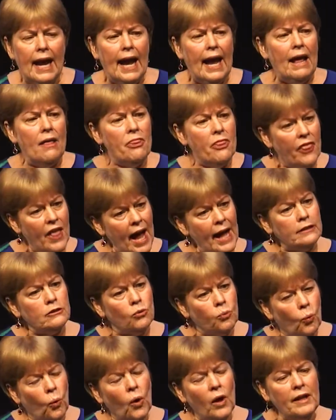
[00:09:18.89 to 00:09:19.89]
And that's
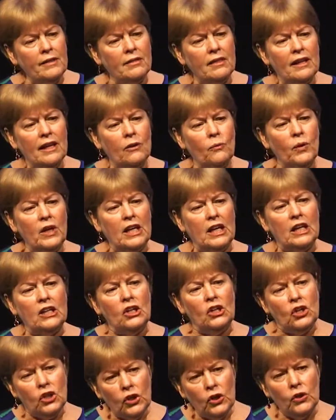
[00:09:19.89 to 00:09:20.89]
one thing we can
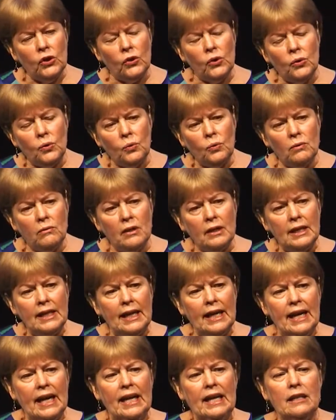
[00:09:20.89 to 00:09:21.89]
do
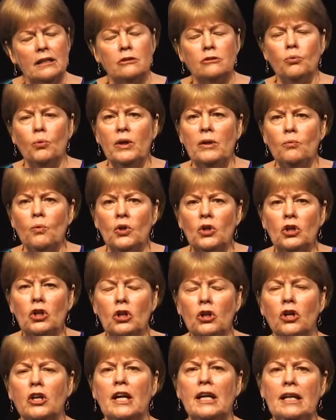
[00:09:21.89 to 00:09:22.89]
is when we're
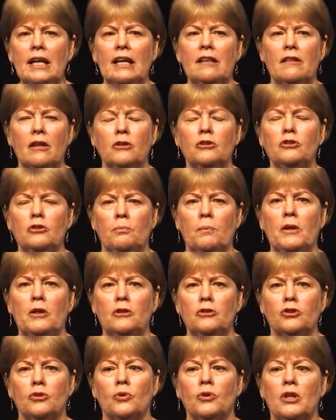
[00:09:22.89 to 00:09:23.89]
looking at those
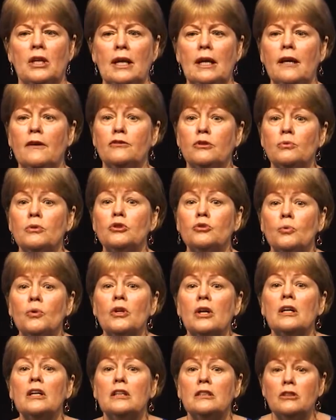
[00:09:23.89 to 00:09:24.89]
spiritual gifts, which we're
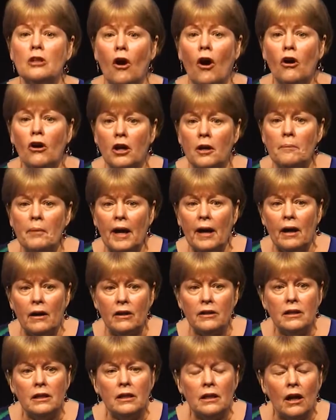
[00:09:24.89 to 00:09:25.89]
going to talk
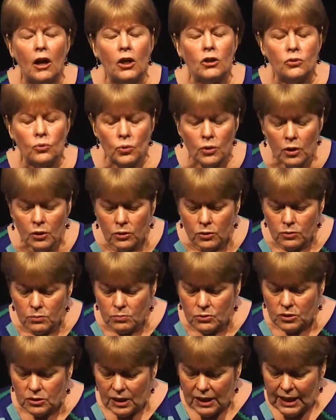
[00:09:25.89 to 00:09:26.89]
about in our
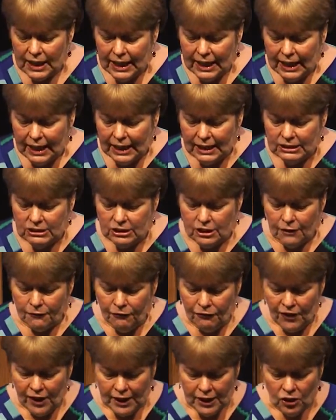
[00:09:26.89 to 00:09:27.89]
groups, is to
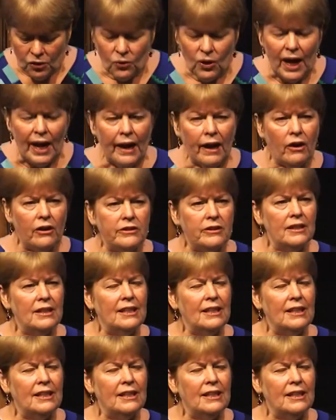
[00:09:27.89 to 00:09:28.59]
figure out